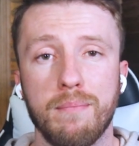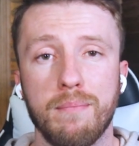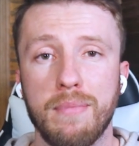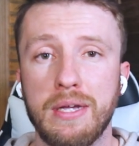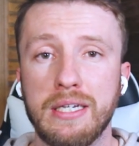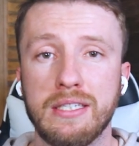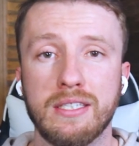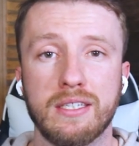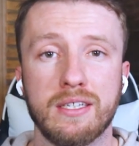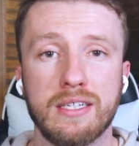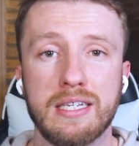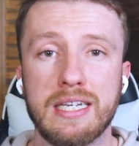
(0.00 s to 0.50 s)

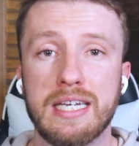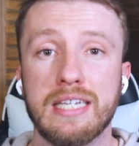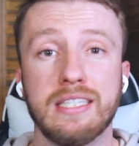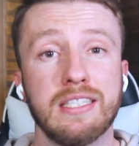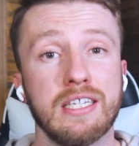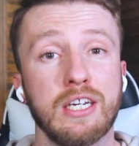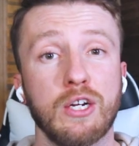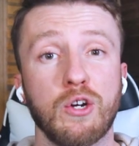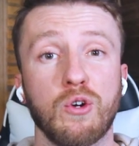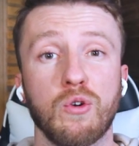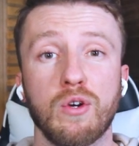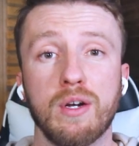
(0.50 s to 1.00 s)
Basically,
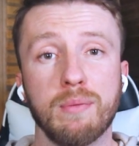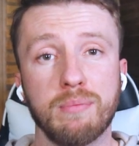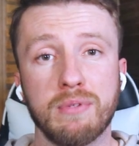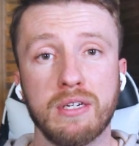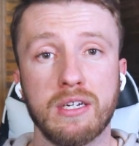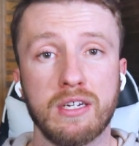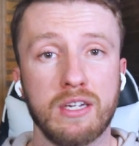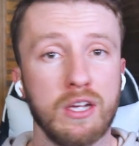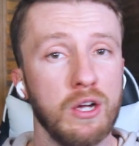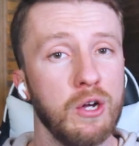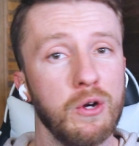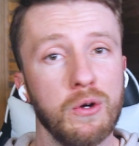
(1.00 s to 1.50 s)
it's
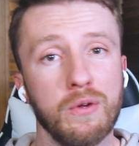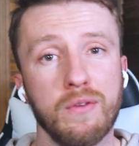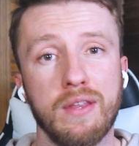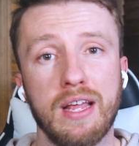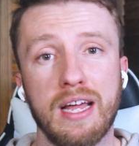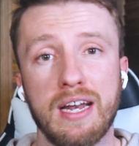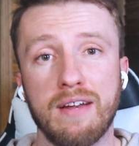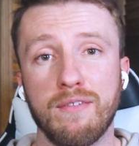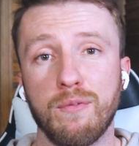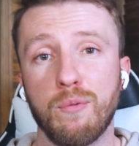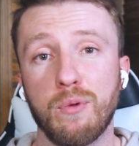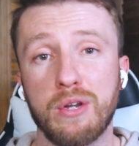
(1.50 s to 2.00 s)
encrypted code
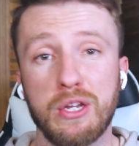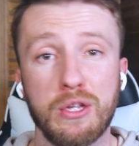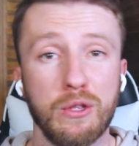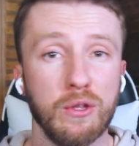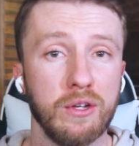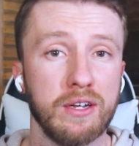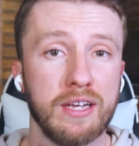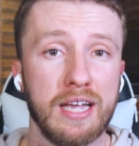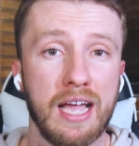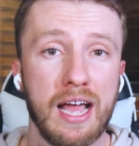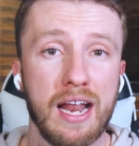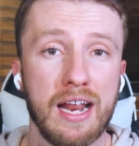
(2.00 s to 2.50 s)
that it, when you
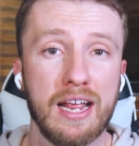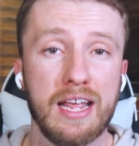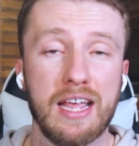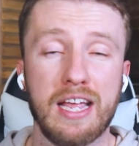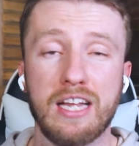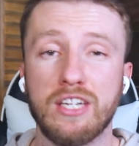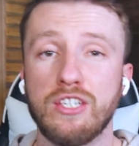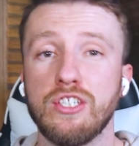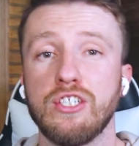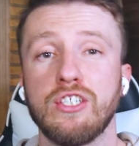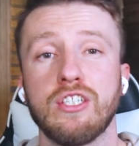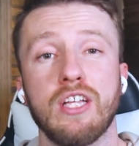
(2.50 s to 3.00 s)
look at it,
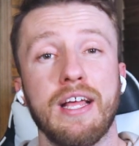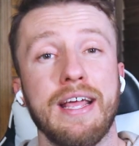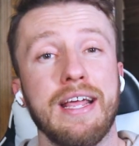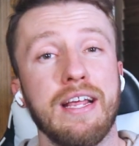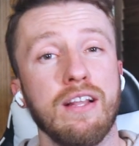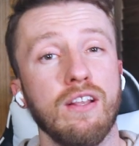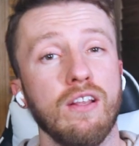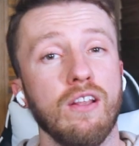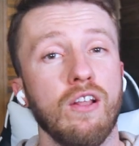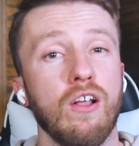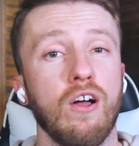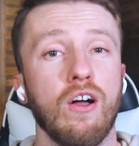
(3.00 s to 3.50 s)
it's just
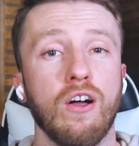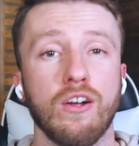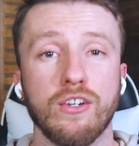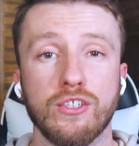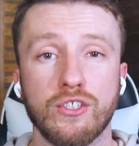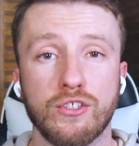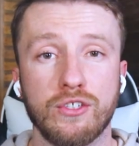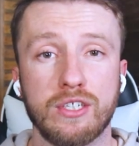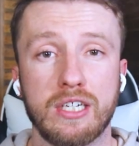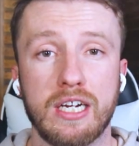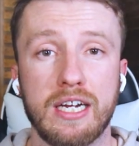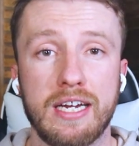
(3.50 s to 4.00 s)
a long
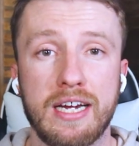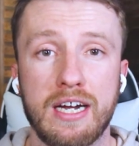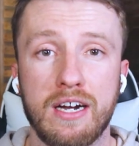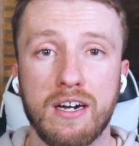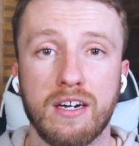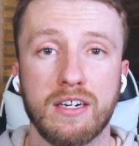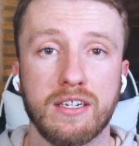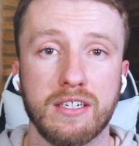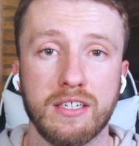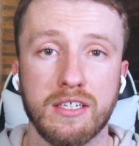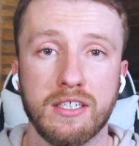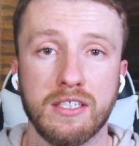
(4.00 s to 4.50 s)
string of
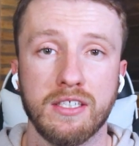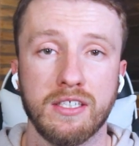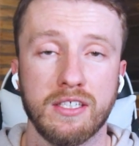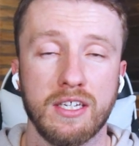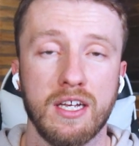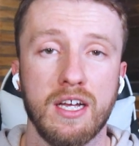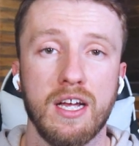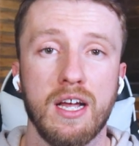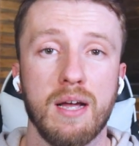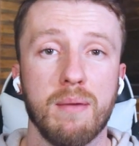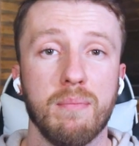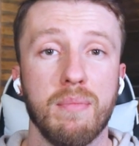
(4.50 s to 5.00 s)
characters
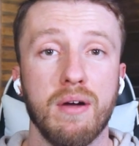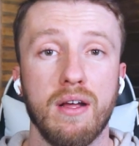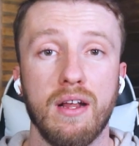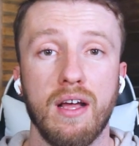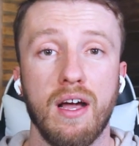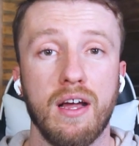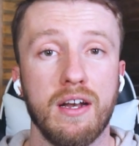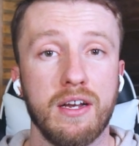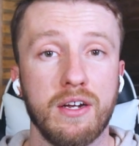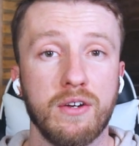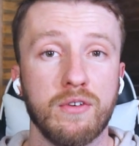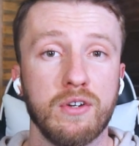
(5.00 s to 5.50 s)

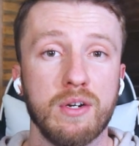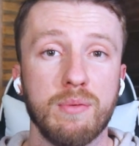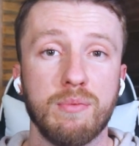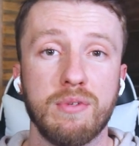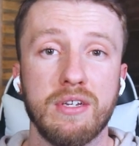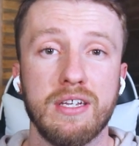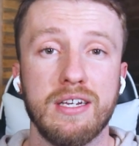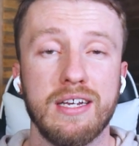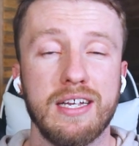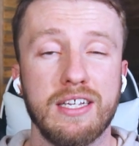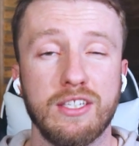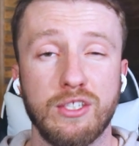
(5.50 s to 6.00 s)
but
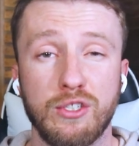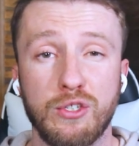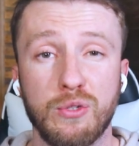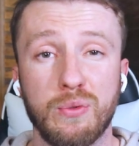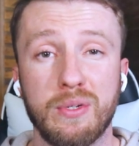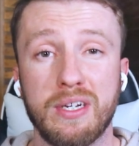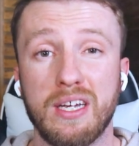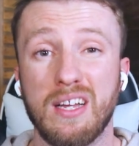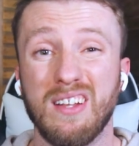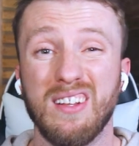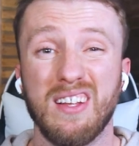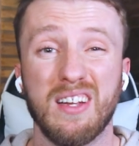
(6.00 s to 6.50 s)
unencrypted, it's
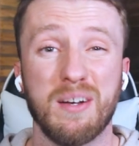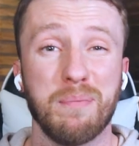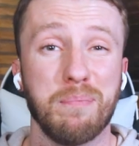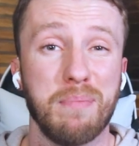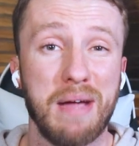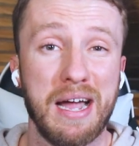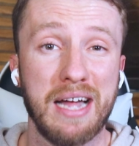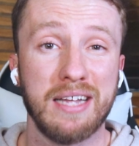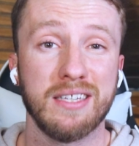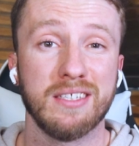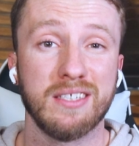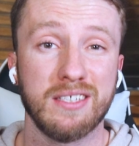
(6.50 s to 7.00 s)
doing a lot of
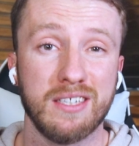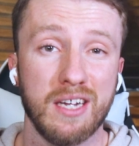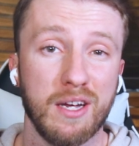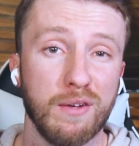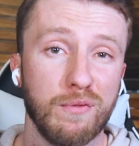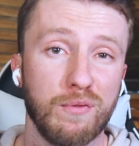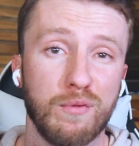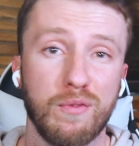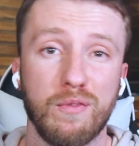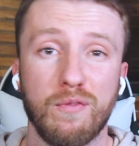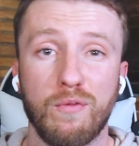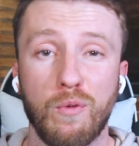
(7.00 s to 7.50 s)
bad
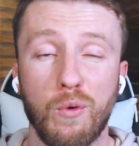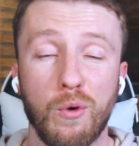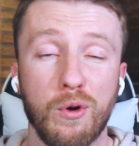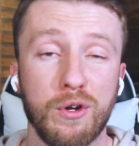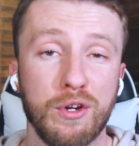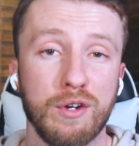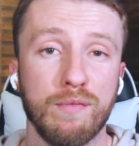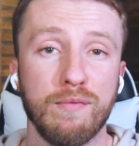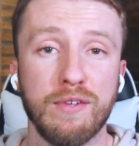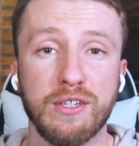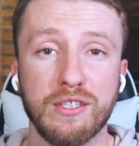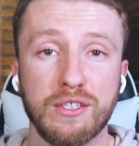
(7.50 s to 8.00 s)
stuff for
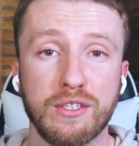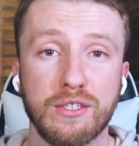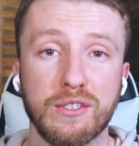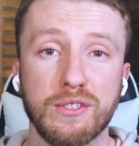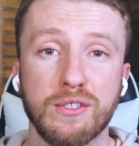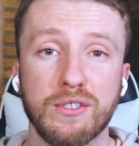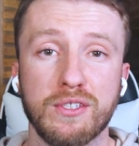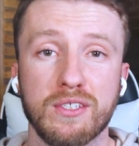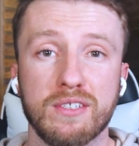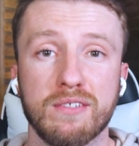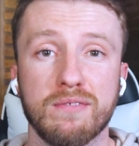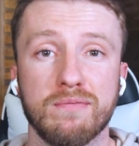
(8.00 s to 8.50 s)
your
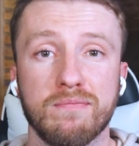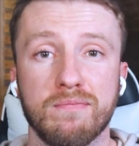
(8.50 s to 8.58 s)
visitors.